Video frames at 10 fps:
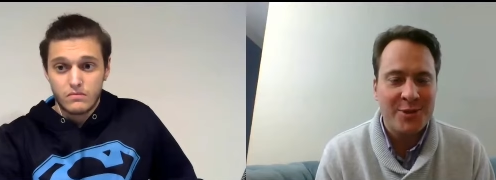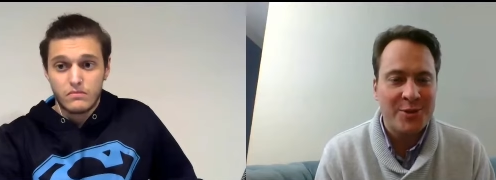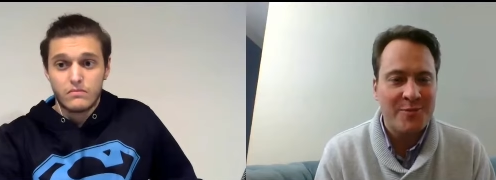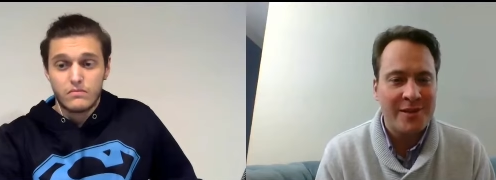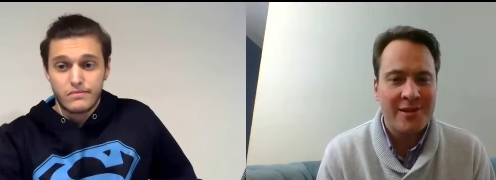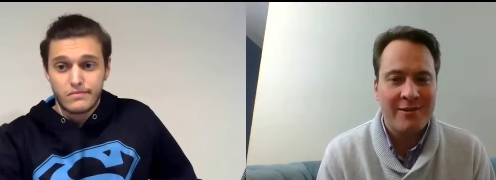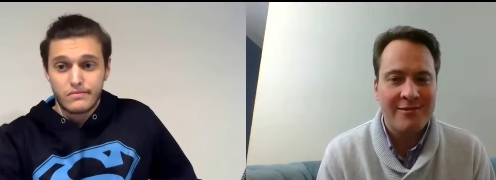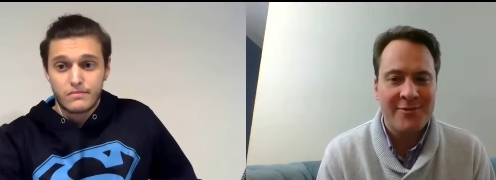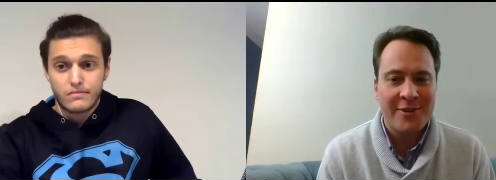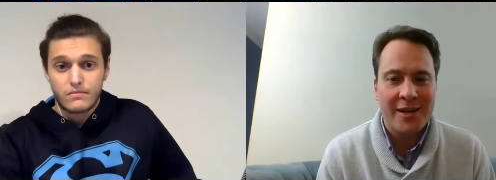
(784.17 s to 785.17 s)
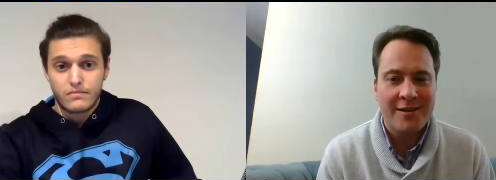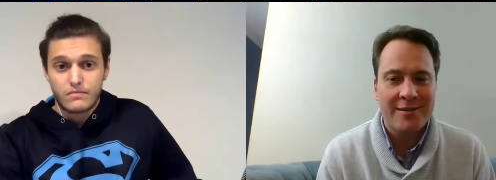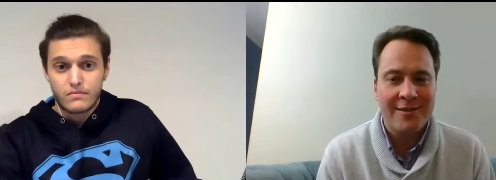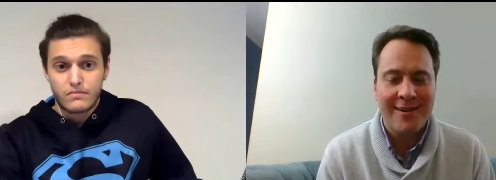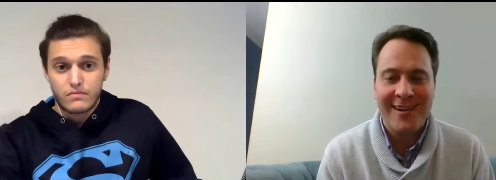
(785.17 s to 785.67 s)
Speaker 1: wouldn't be horrified
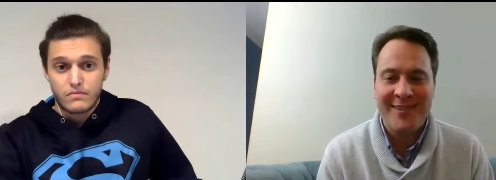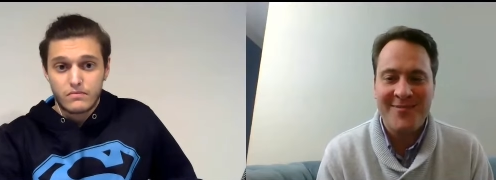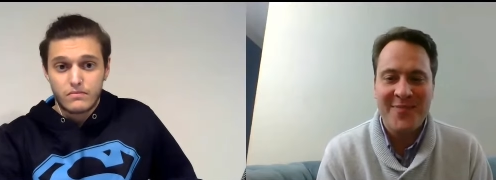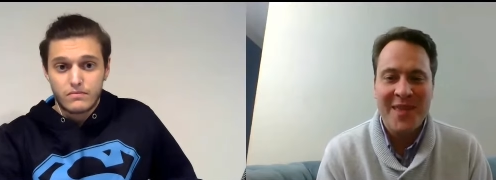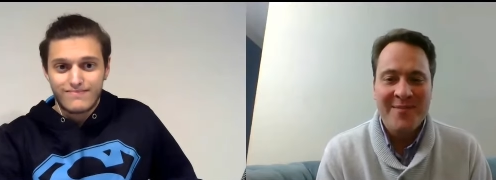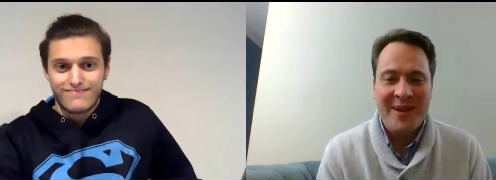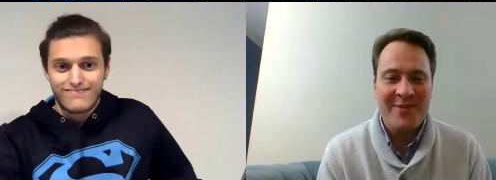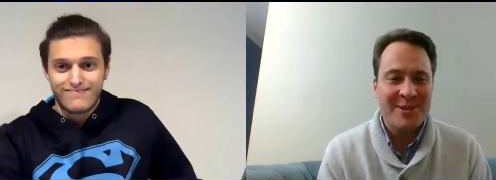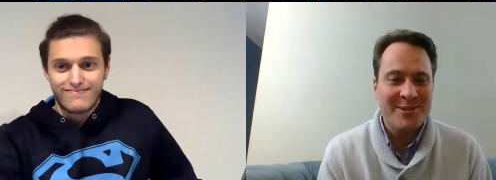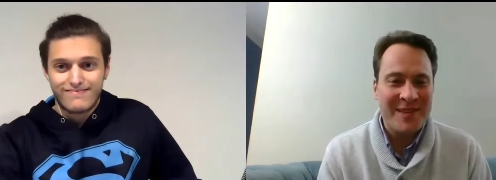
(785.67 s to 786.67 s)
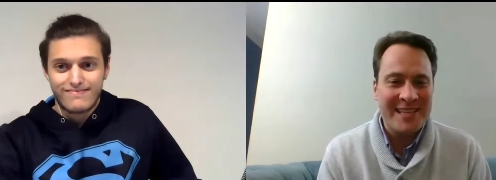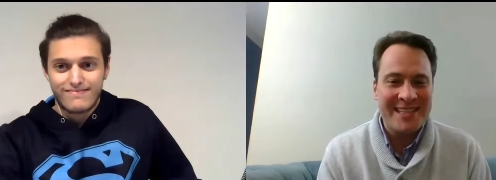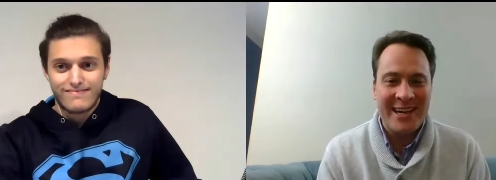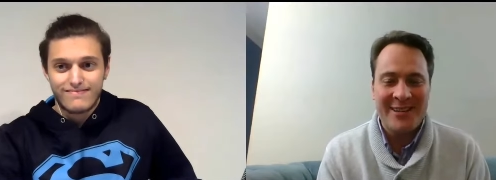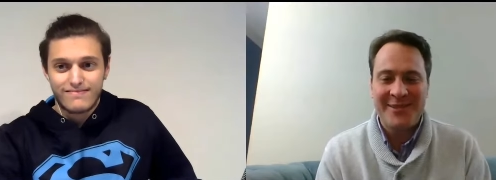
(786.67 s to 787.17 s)
by what's been
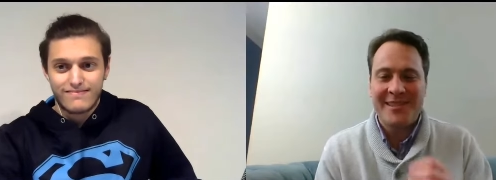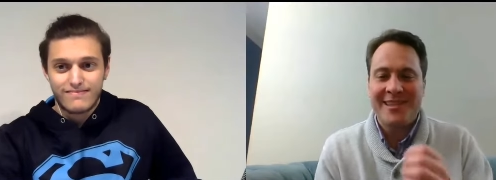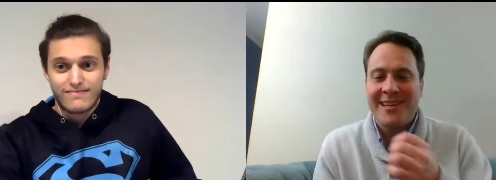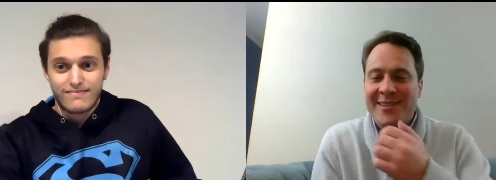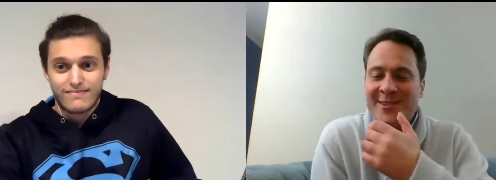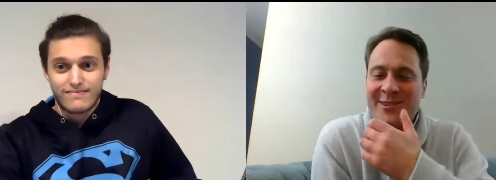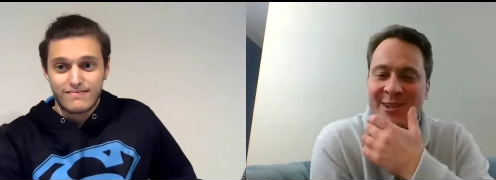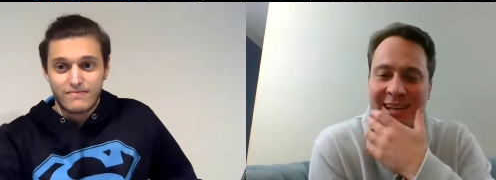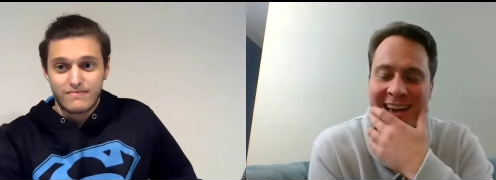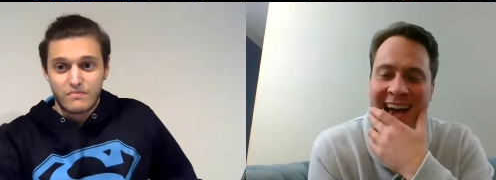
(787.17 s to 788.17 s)
done with their thought.